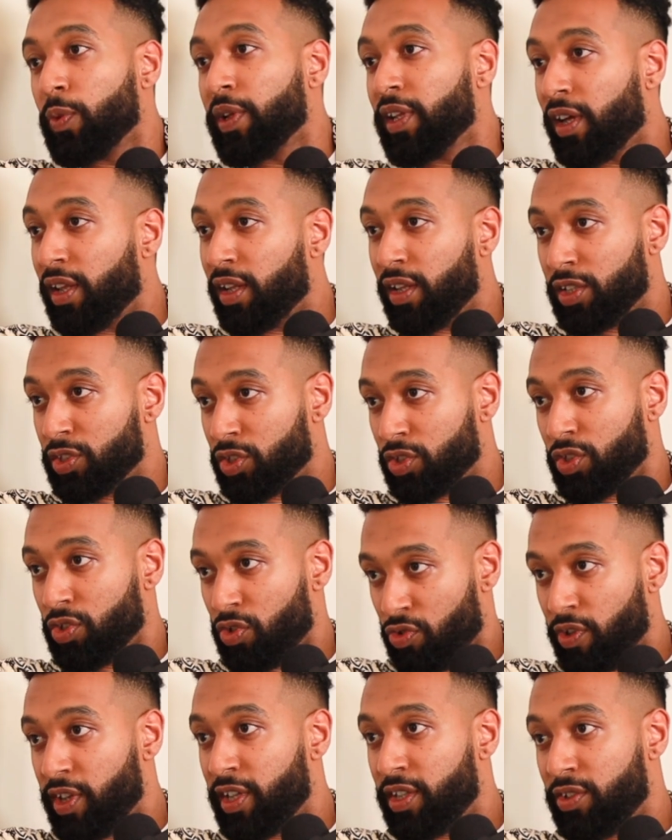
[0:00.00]
the way that Allah's
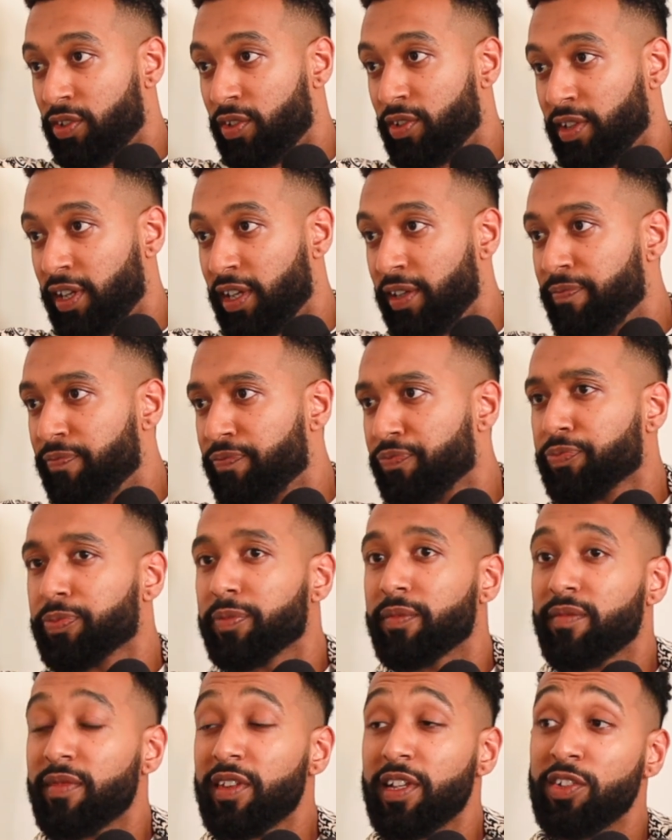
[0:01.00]
created you. Yeah.
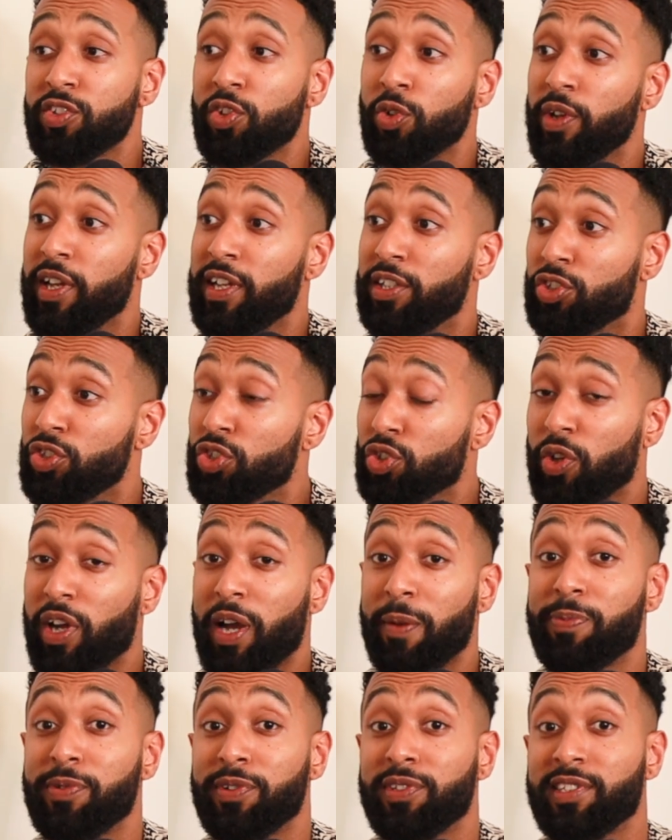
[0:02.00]
So it just so
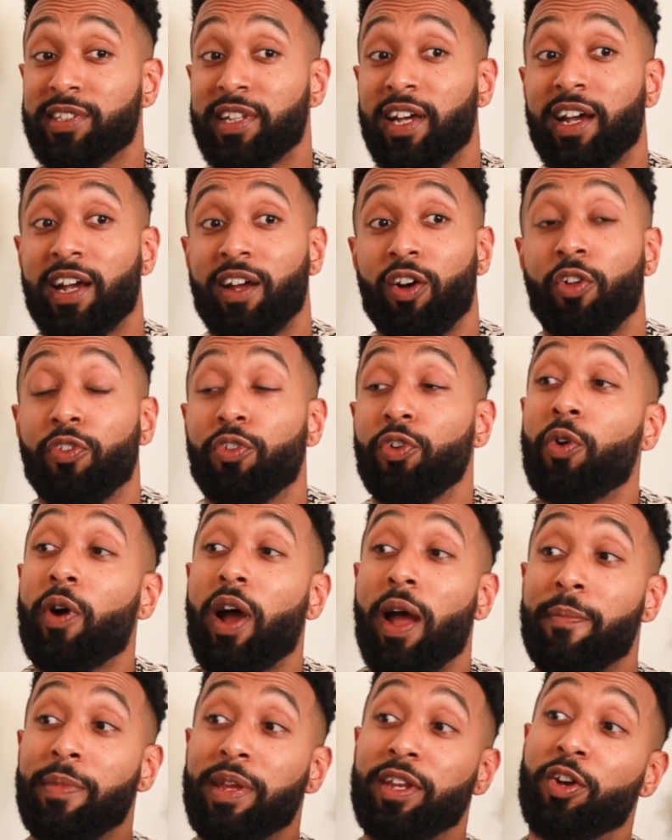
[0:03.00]
happens that although
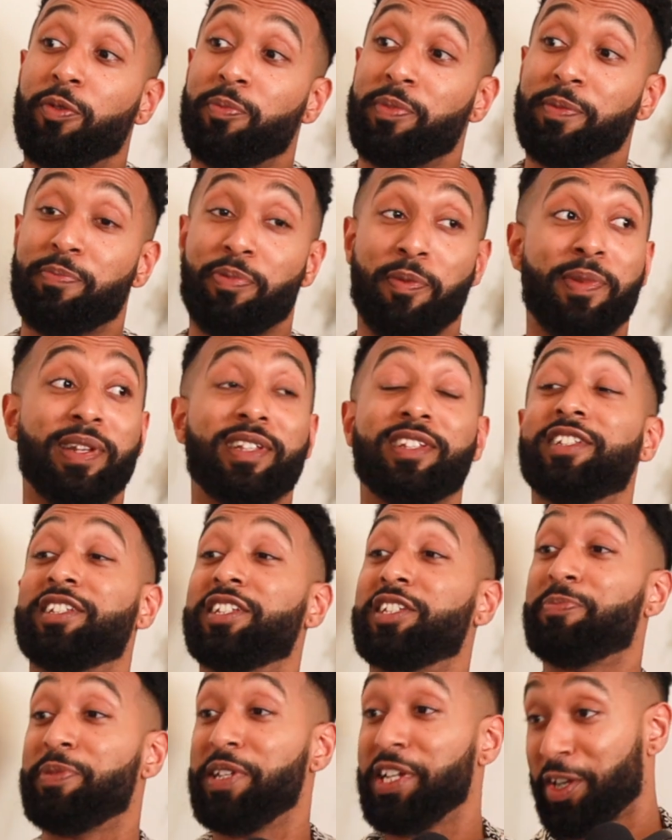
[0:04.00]
I may not be permitted
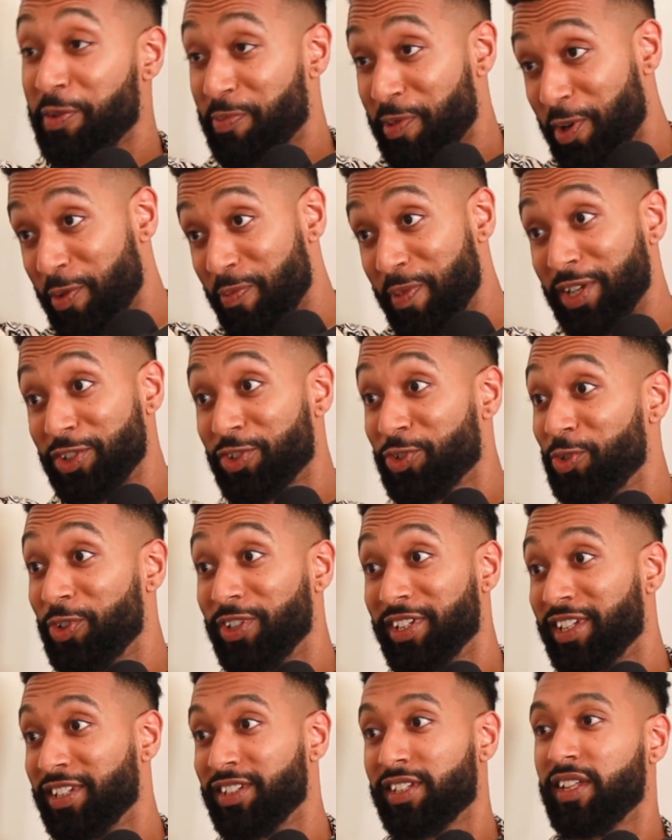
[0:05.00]
to speak about
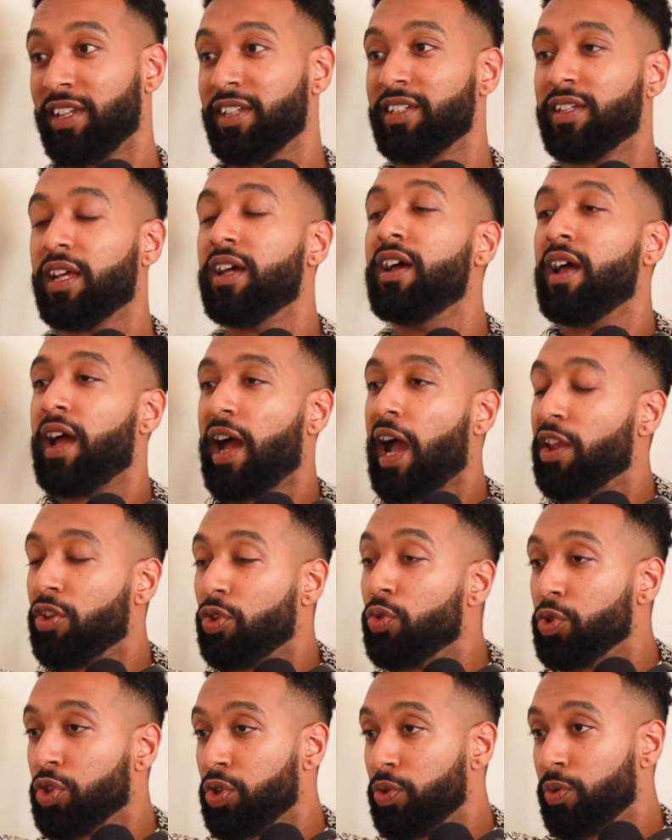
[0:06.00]
menstrual and this, I
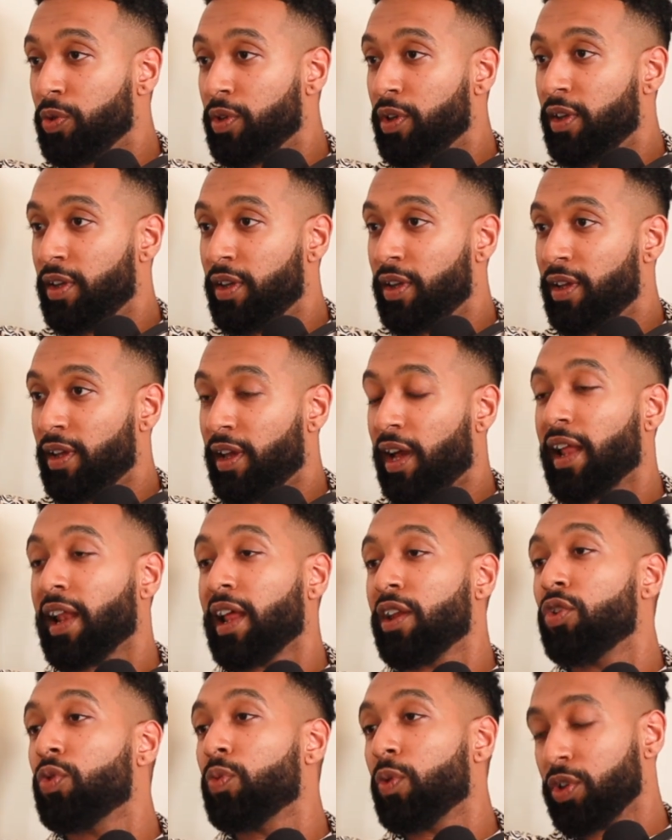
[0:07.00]
know you. Yeah. And
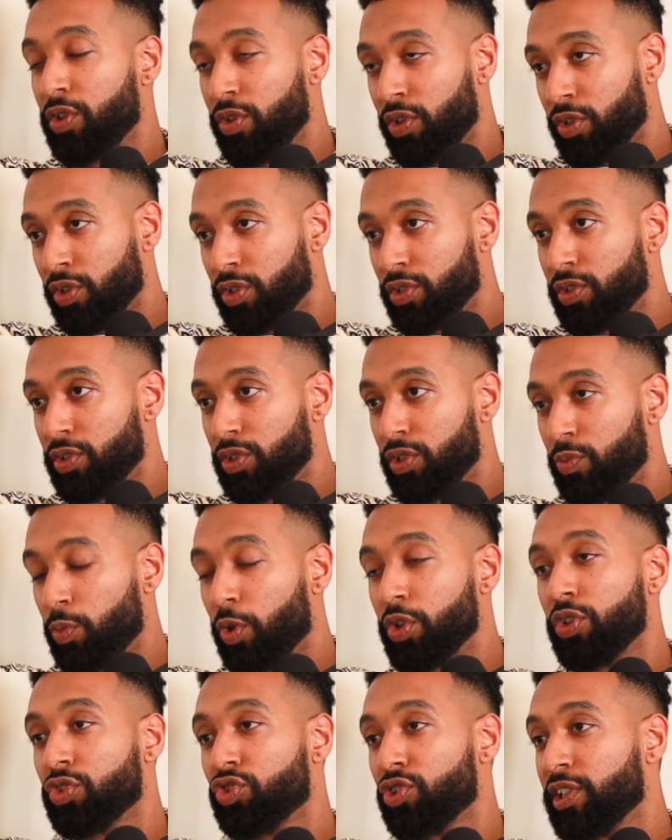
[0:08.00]
I know what
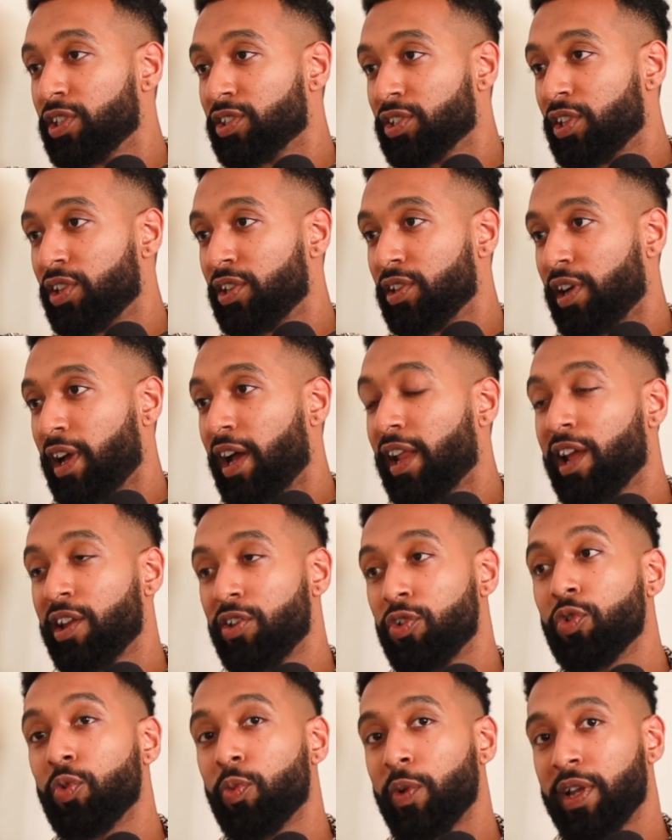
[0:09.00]
your triggers are, and I
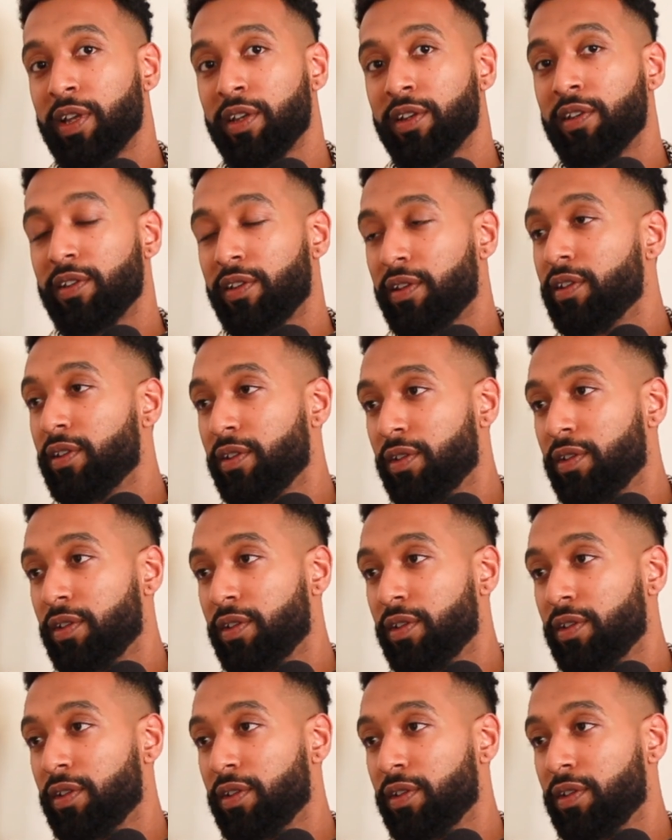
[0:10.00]
know when.